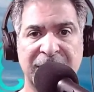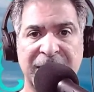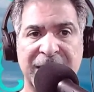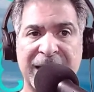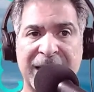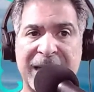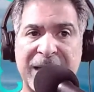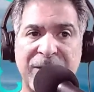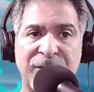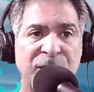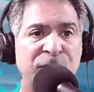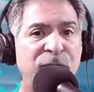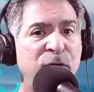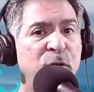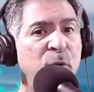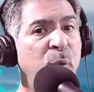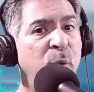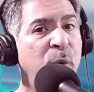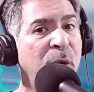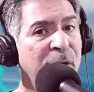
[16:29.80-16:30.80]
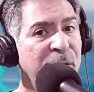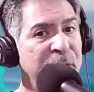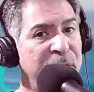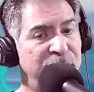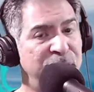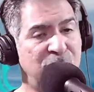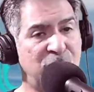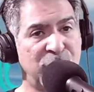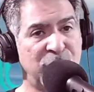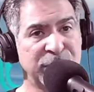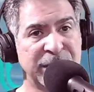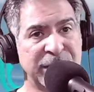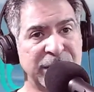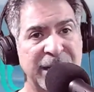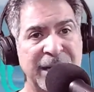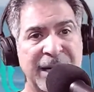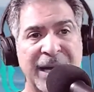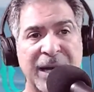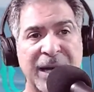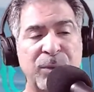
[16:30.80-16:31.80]
Even if you were at fault.
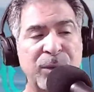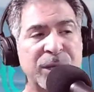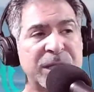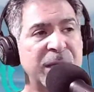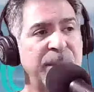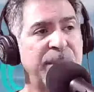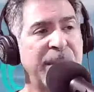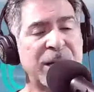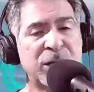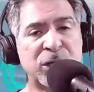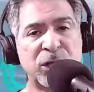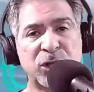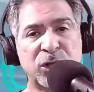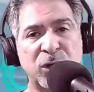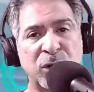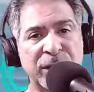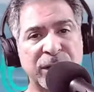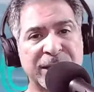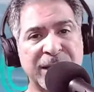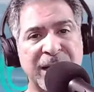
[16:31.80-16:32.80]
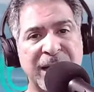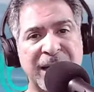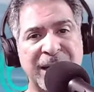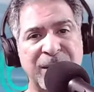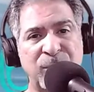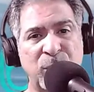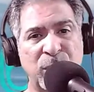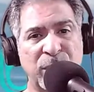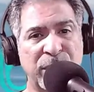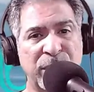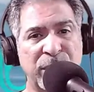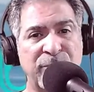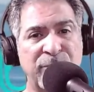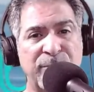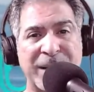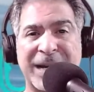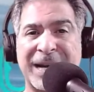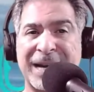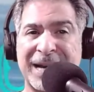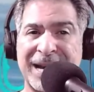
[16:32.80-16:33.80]
And we see patients all the time where they've
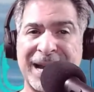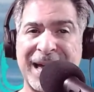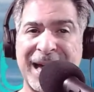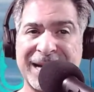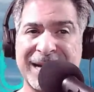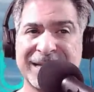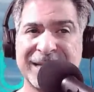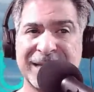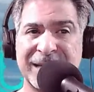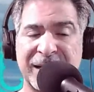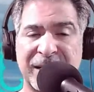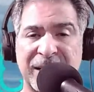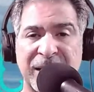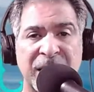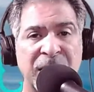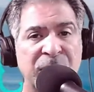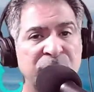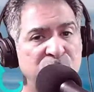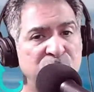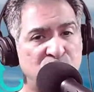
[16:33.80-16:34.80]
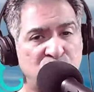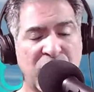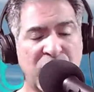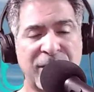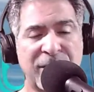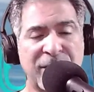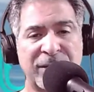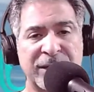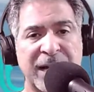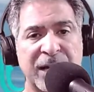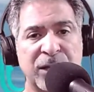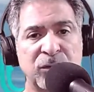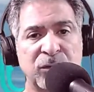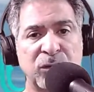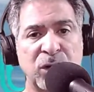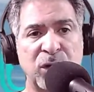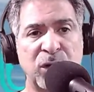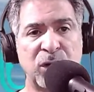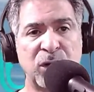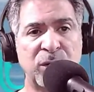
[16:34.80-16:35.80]
been in an accident, they're driving down the
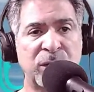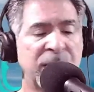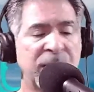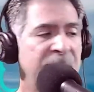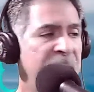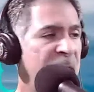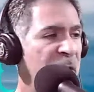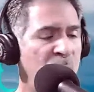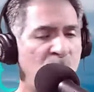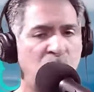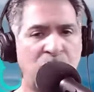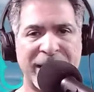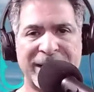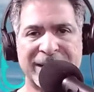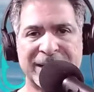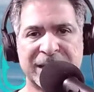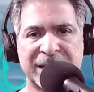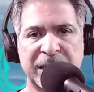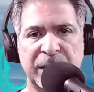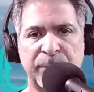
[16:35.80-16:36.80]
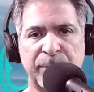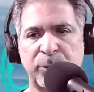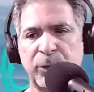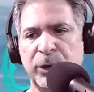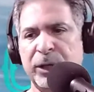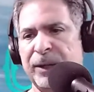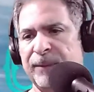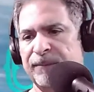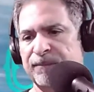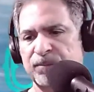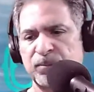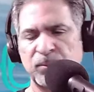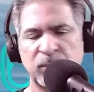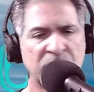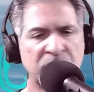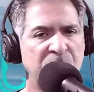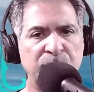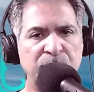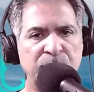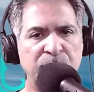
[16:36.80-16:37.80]
road, wet and slippery,
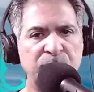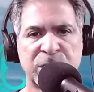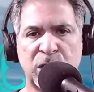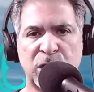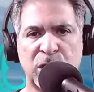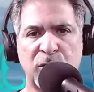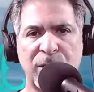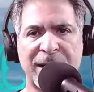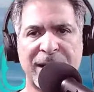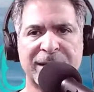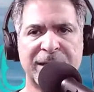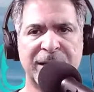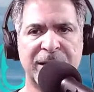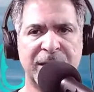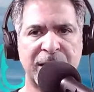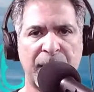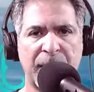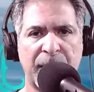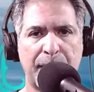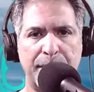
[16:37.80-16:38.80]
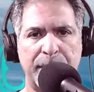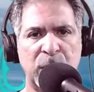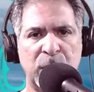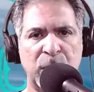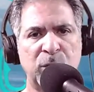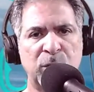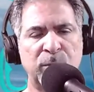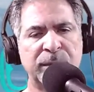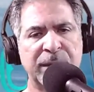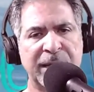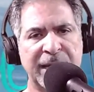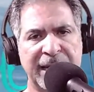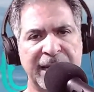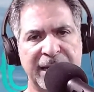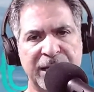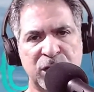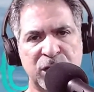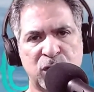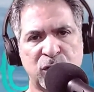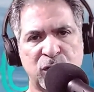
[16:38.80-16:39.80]
miscorrected, boom,
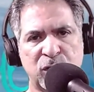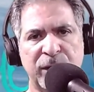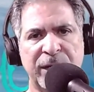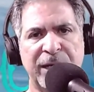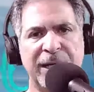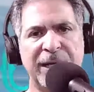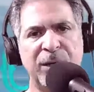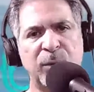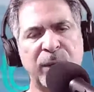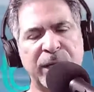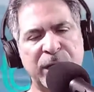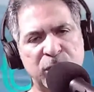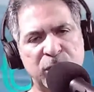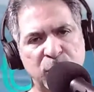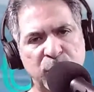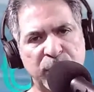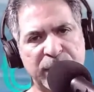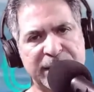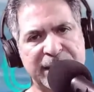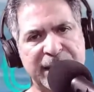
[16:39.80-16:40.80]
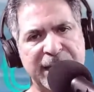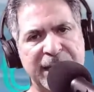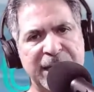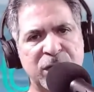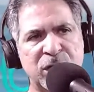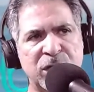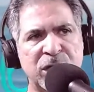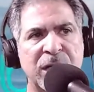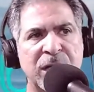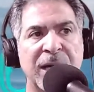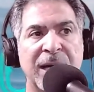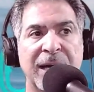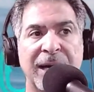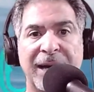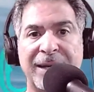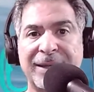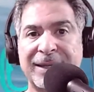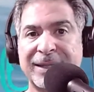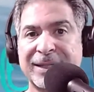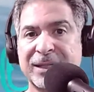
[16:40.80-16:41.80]
hit a tree, went into a ditch,
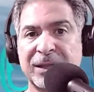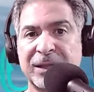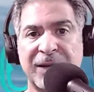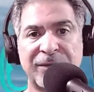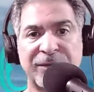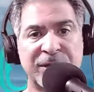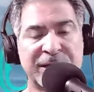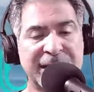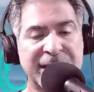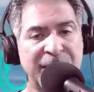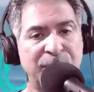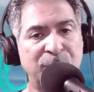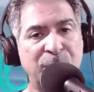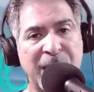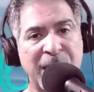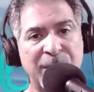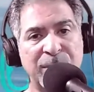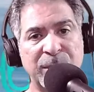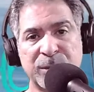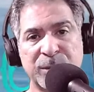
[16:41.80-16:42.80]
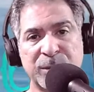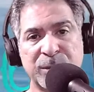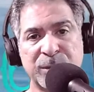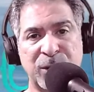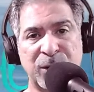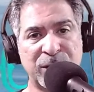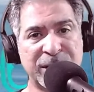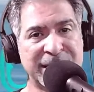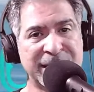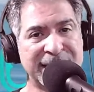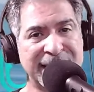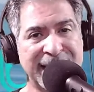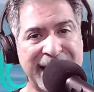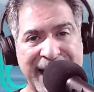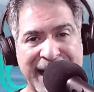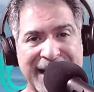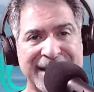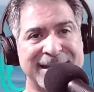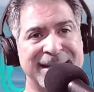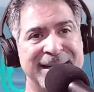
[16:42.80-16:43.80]
and they still have the same problems because it's an
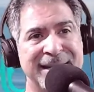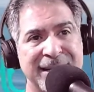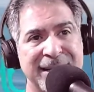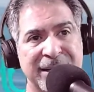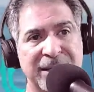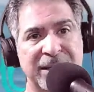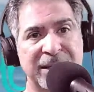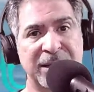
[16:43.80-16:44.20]
accident.